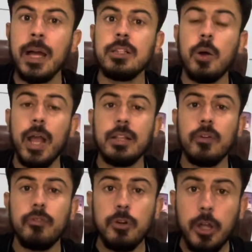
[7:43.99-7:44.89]
Now in the
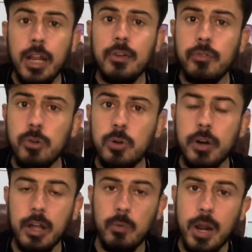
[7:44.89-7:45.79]
daily fluid
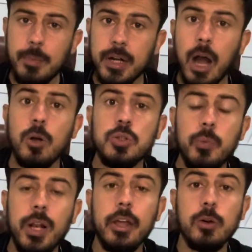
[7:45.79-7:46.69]
requirement, how you
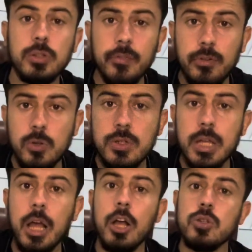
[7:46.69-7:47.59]
will give the fluids?
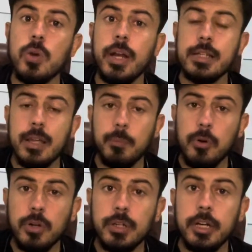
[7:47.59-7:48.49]
So it's
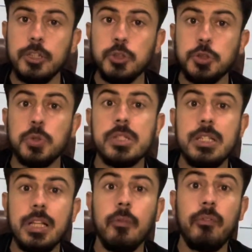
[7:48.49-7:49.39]
important that you should
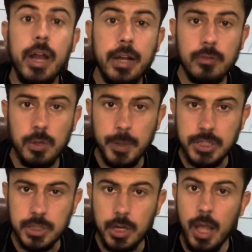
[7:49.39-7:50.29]
see the weight of the
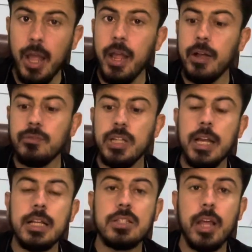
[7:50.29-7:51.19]
patient. If there
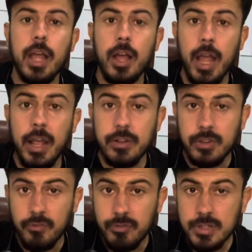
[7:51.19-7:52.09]
is in
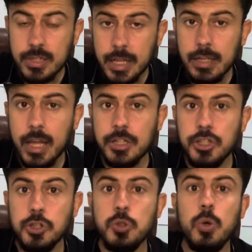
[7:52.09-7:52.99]
the first 10 kg,
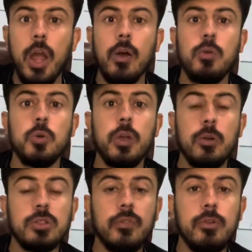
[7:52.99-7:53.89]
you have to
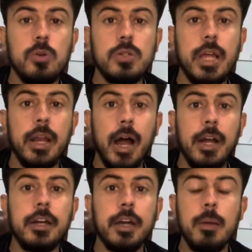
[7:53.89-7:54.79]
give the fluids in
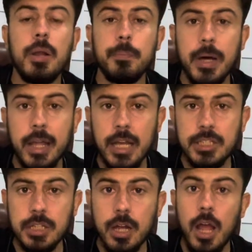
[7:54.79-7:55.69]
100 ml per
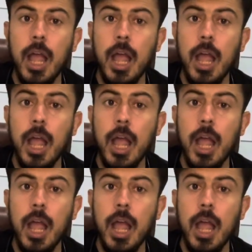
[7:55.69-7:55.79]
kg.